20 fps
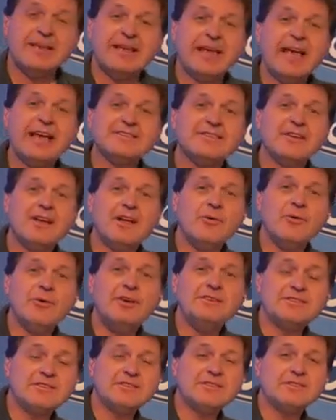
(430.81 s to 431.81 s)
As
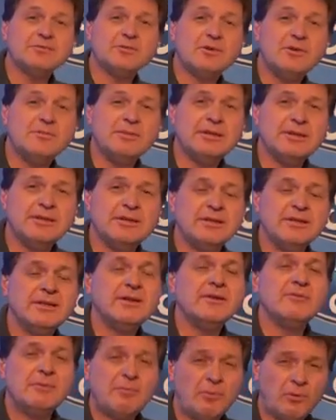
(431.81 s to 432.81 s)
always, this is Roman
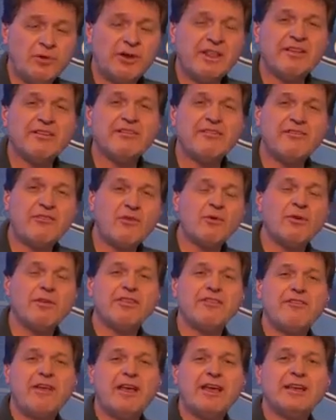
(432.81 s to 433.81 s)
reporting for
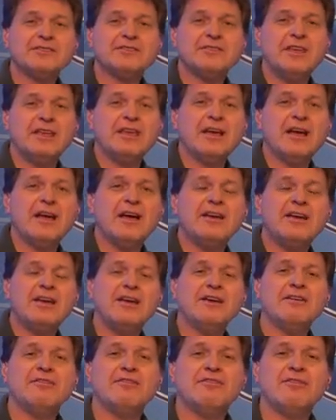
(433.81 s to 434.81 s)
the Fast Lane Car
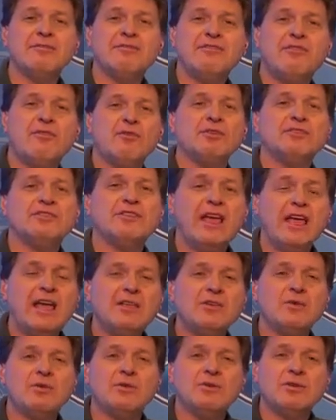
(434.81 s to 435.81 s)
here from Ford's
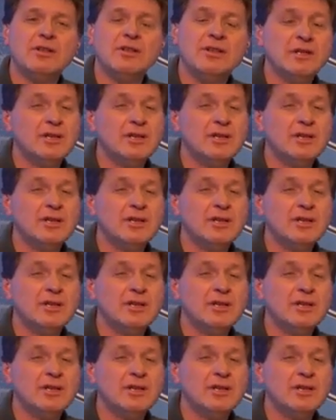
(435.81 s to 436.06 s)
annual